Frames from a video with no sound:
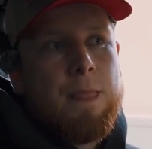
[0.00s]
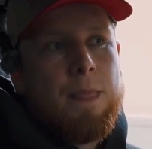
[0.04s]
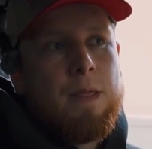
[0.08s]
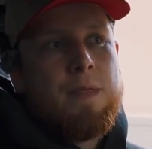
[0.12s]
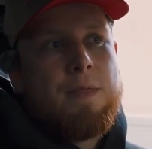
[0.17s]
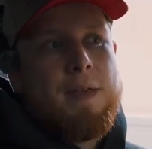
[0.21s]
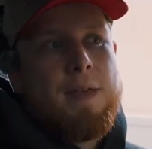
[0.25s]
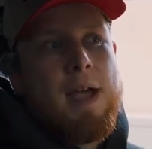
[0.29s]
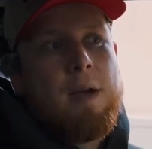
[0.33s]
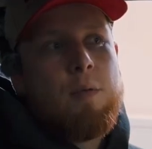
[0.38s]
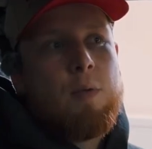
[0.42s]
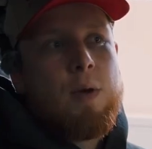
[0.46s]

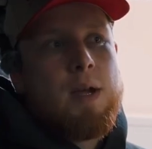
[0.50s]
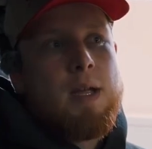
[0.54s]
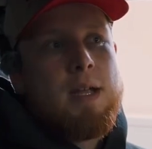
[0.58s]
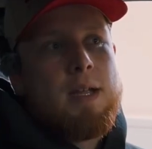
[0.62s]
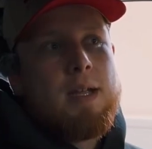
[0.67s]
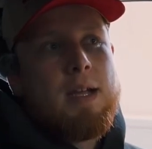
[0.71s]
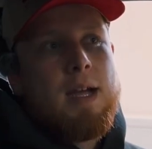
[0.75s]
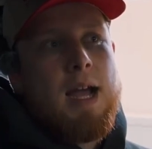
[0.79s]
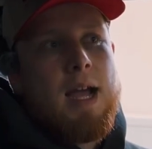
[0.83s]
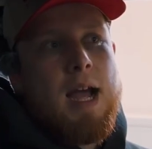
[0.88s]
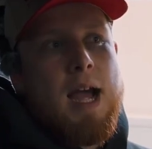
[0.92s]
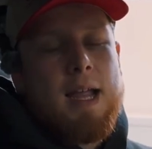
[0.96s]
That
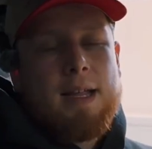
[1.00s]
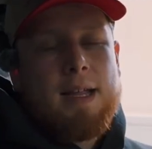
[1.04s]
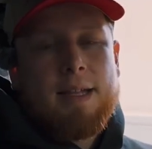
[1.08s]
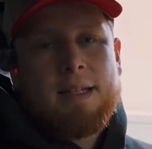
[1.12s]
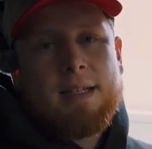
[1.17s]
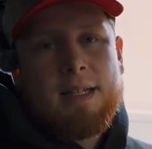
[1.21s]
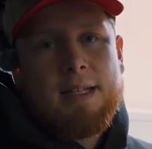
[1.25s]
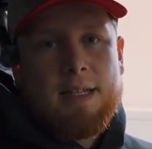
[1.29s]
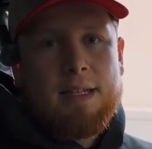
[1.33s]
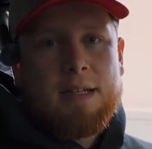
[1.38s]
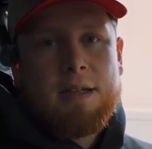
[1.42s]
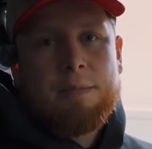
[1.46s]
way I
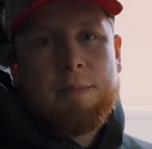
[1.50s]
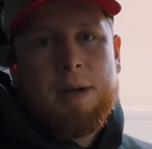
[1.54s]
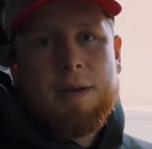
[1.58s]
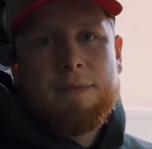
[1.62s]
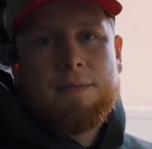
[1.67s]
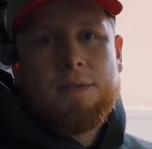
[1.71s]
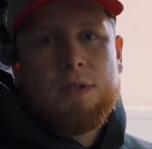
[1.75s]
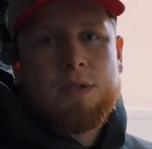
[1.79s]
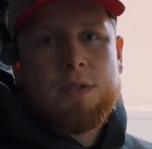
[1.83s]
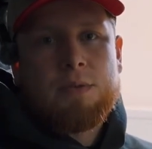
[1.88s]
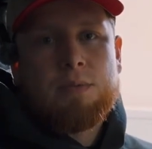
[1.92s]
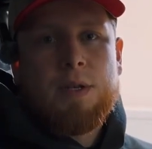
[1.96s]
could get into my
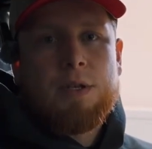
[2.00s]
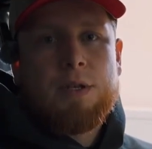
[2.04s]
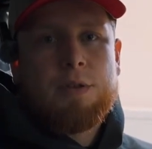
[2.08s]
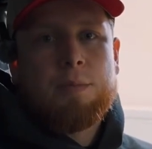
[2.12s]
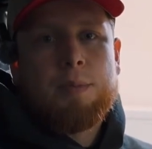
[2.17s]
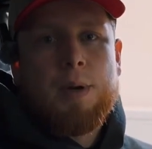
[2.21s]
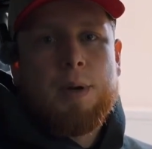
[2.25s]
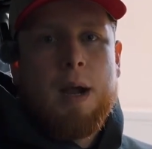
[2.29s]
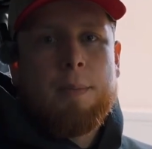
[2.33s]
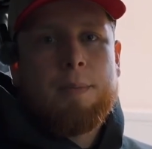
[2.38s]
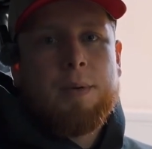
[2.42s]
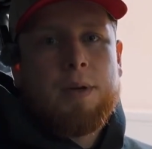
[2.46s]
first rental
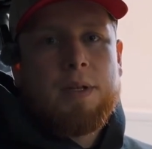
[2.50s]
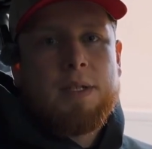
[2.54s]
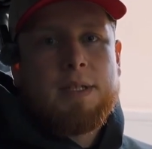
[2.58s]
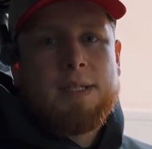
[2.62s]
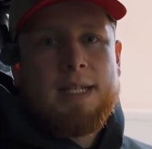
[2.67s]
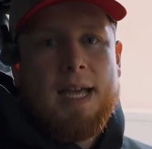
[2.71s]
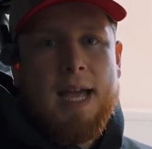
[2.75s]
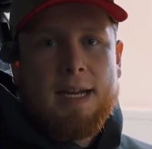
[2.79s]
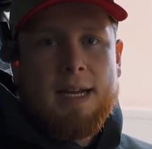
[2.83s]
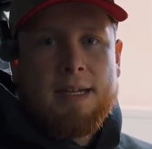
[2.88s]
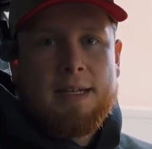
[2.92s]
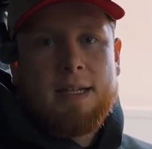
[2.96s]
property,
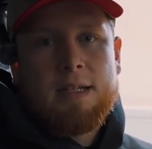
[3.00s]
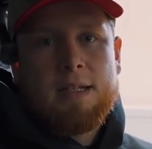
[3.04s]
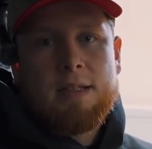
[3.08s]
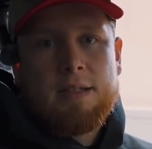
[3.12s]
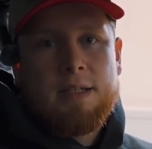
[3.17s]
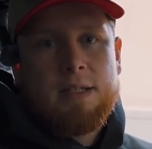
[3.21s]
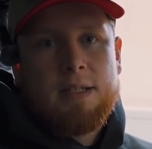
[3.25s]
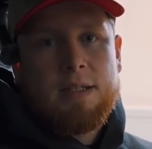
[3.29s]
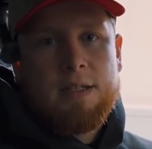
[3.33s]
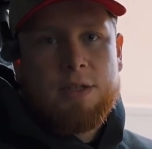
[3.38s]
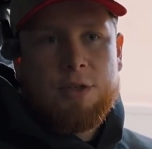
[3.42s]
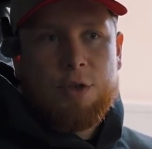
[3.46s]

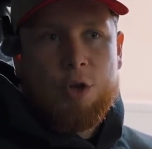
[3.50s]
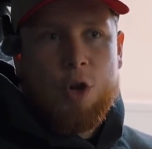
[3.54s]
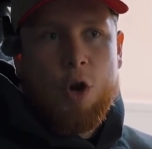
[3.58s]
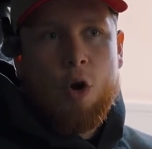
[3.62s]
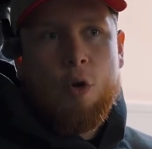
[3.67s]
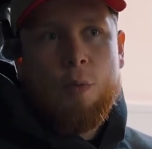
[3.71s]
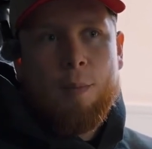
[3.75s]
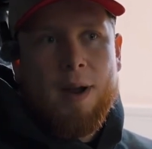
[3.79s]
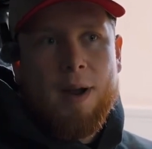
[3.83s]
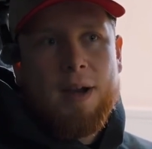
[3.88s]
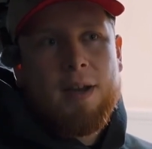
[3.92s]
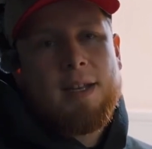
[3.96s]
technically
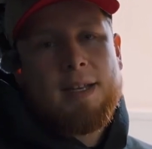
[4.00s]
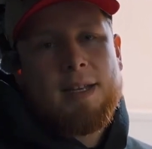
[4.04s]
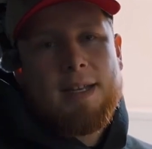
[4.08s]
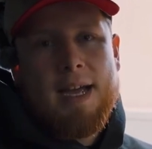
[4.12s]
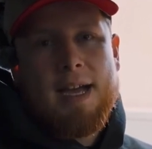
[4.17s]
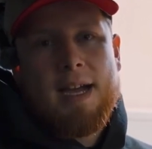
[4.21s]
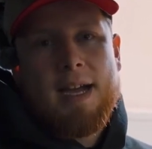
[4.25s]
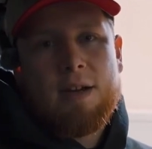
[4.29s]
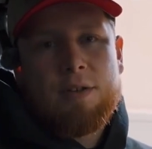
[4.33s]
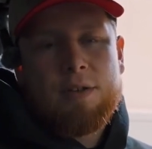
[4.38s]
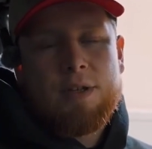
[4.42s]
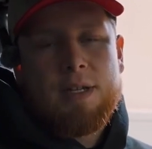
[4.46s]
no money
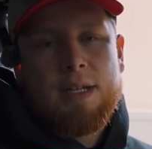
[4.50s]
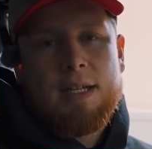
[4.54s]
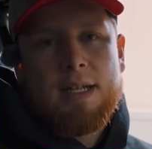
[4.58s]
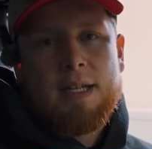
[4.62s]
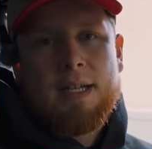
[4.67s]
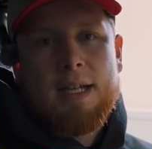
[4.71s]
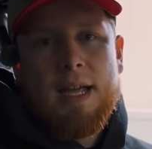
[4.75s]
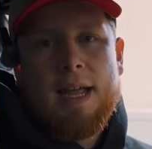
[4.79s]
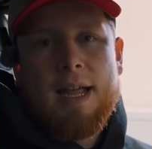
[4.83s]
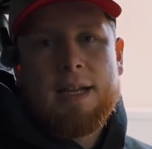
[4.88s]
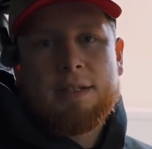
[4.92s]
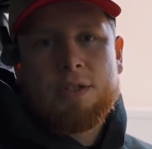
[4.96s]
down,
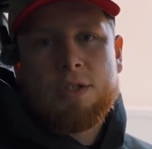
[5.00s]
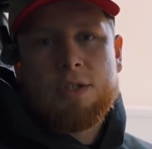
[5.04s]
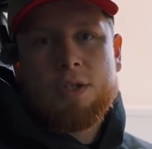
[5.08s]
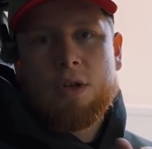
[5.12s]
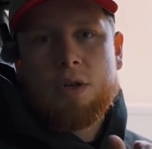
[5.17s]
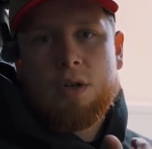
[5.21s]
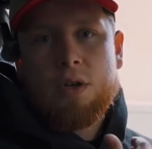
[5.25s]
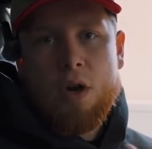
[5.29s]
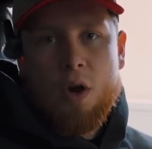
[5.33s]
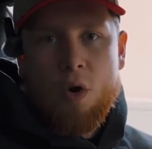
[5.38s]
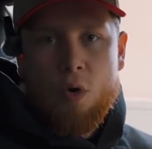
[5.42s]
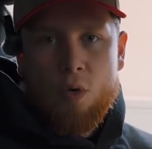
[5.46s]
and
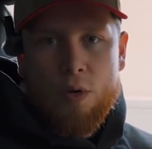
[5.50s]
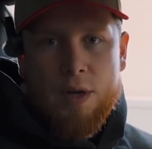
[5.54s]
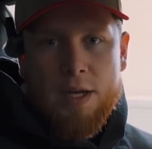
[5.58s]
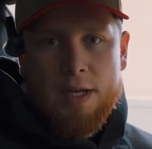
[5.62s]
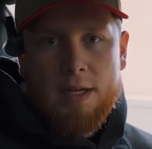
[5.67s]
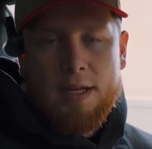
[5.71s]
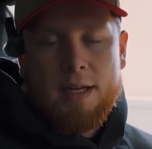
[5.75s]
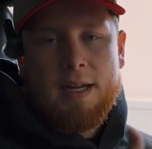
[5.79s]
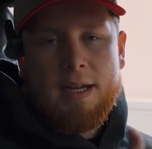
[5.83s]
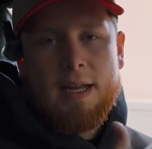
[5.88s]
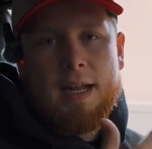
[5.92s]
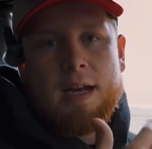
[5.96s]
start
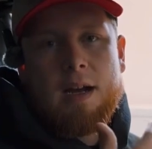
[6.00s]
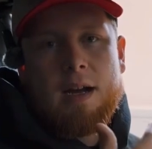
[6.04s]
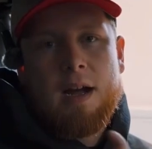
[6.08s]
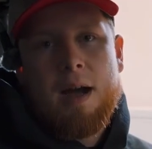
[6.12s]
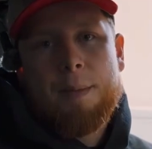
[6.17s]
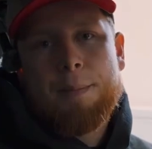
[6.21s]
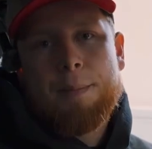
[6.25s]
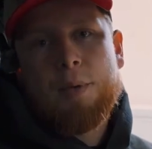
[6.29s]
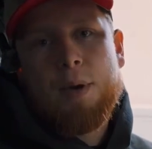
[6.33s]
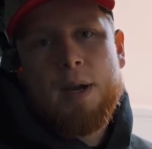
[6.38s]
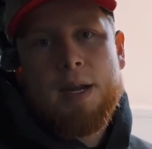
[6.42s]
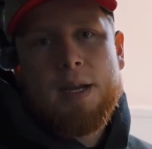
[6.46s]
owning and
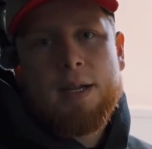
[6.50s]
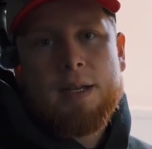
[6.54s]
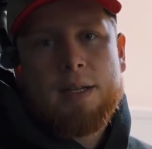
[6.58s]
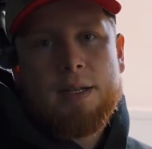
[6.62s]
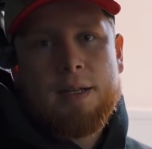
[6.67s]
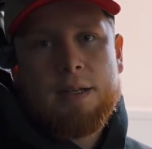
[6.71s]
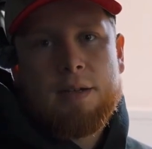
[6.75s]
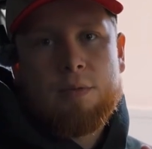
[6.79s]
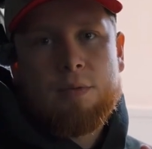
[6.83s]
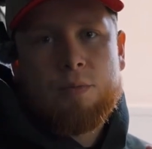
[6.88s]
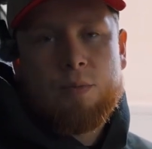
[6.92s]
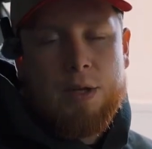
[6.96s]

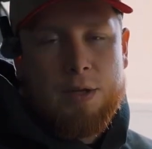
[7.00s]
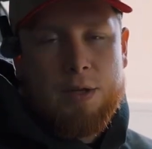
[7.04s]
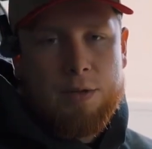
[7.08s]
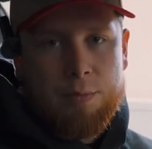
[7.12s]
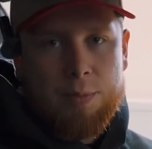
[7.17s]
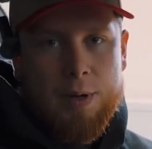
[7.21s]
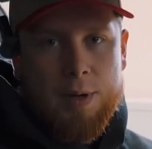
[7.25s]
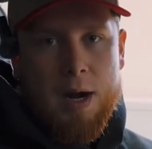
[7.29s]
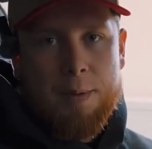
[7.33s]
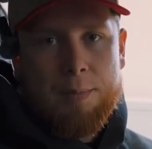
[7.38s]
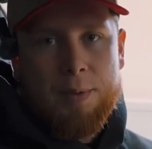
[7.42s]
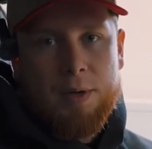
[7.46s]
operating rental
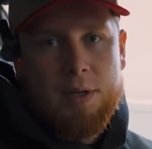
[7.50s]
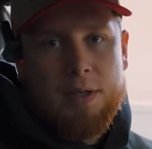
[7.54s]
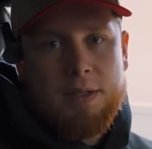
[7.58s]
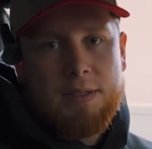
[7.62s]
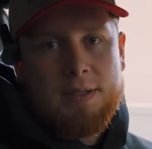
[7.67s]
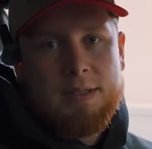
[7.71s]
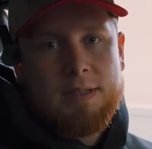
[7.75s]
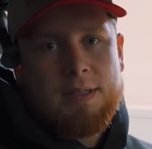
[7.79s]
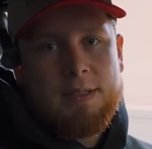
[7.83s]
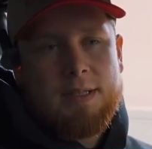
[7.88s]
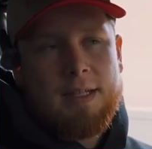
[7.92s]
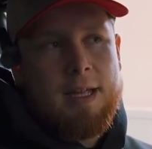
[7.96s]
properties.